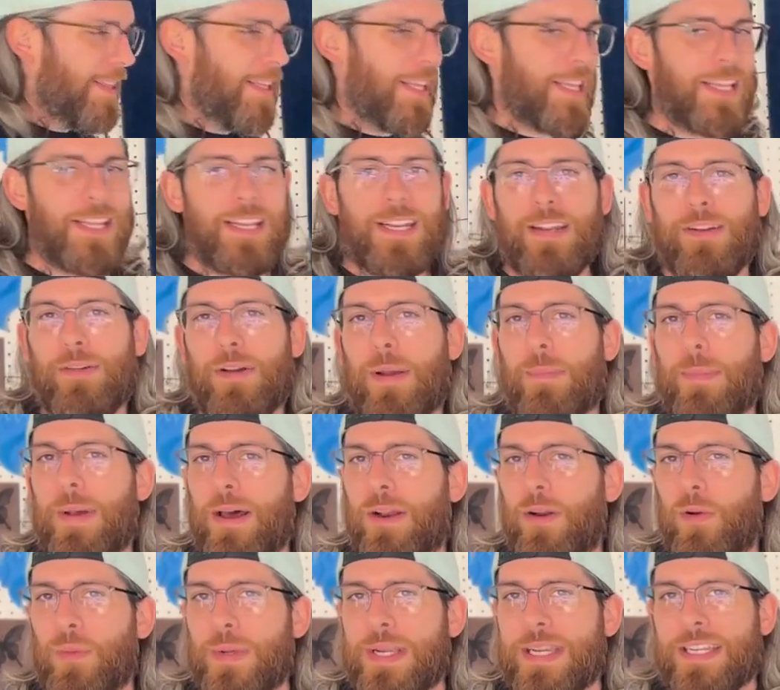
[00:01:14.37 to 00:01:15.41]
then
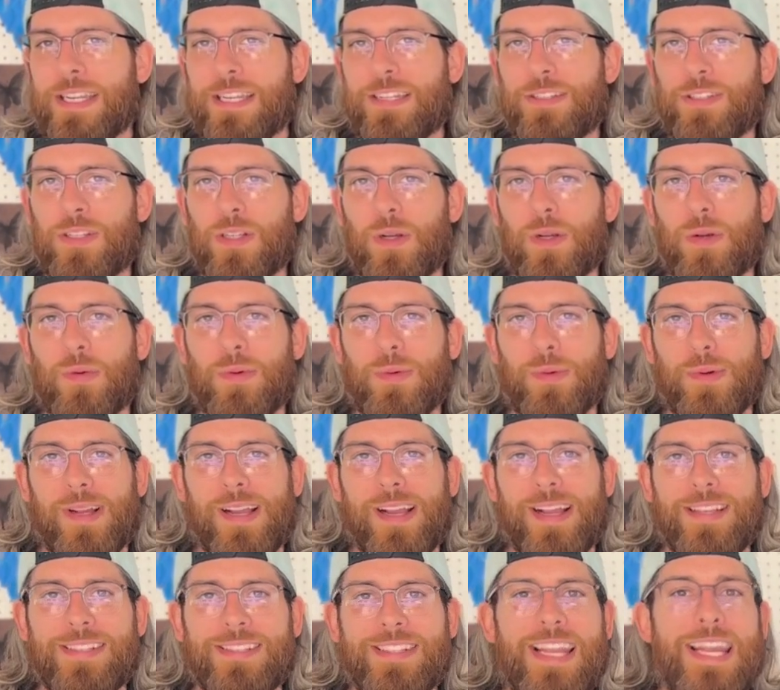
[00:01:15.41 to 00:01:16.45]
about a week into it, we
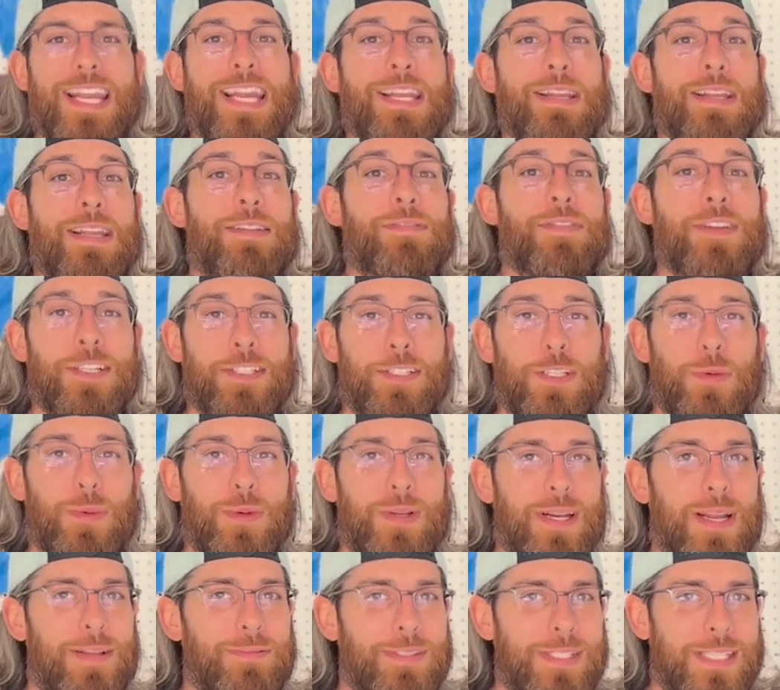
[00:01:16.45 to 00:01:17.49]
realized, hey, eventually we're
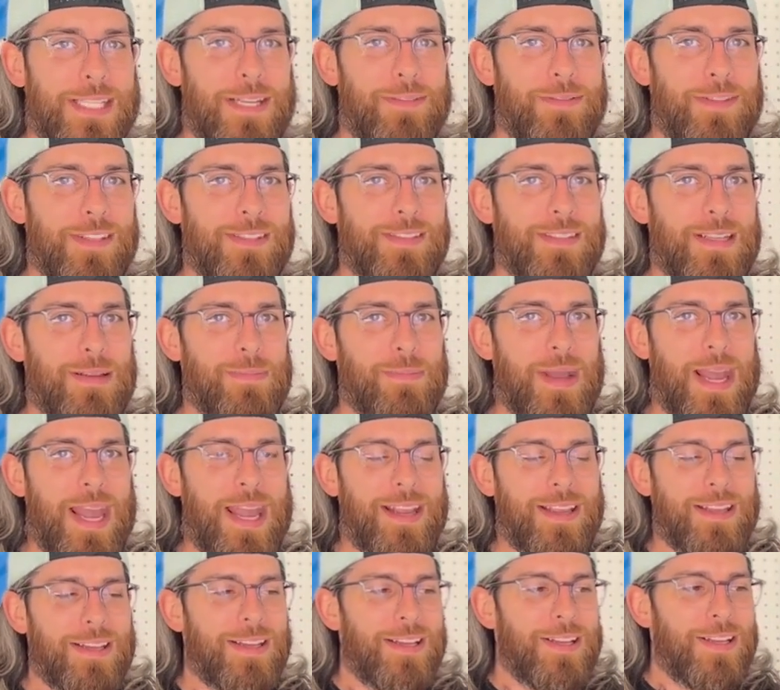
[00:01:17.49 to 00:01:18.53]
gonna have to give this thing
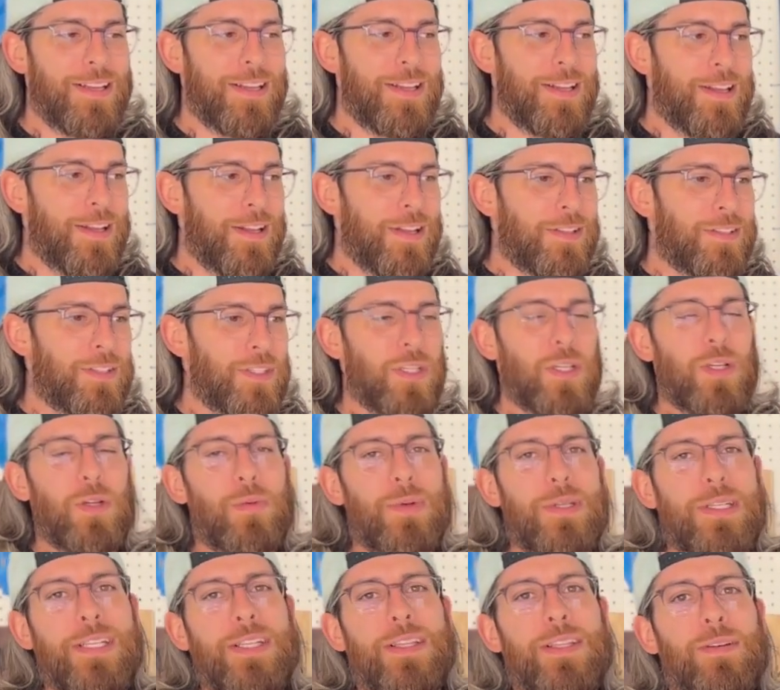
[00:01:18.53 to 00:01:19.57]
back. So
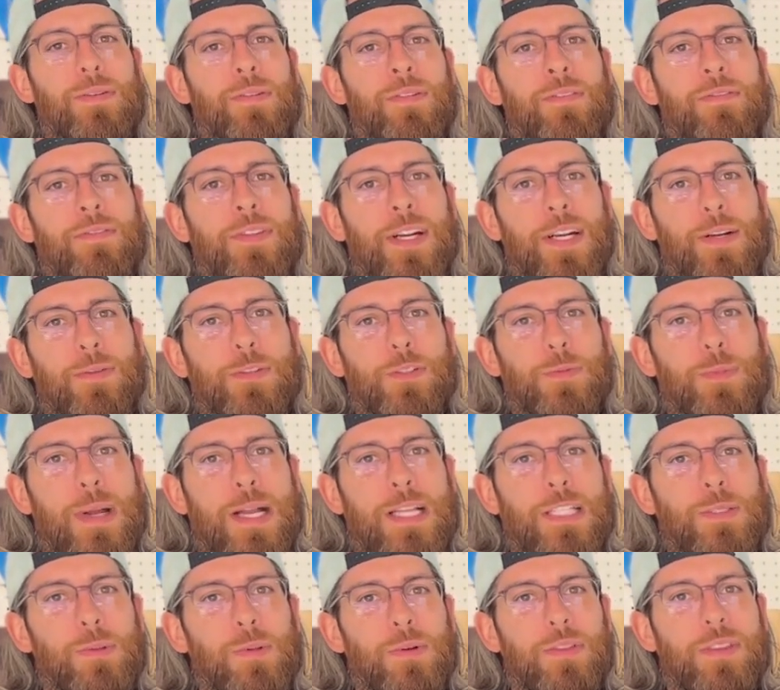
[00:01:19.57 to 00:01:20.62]
we did the very
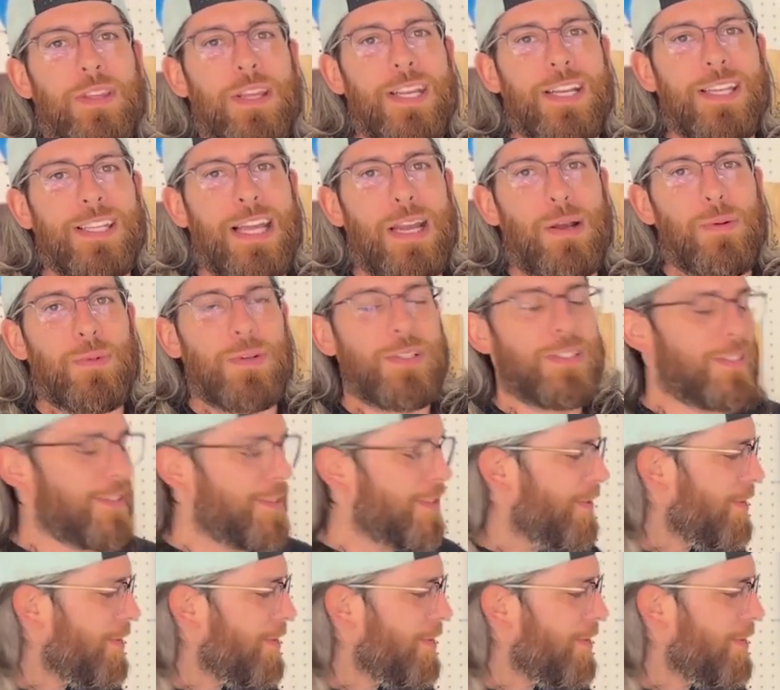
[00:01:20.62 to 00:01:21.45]
responsible thing, and that was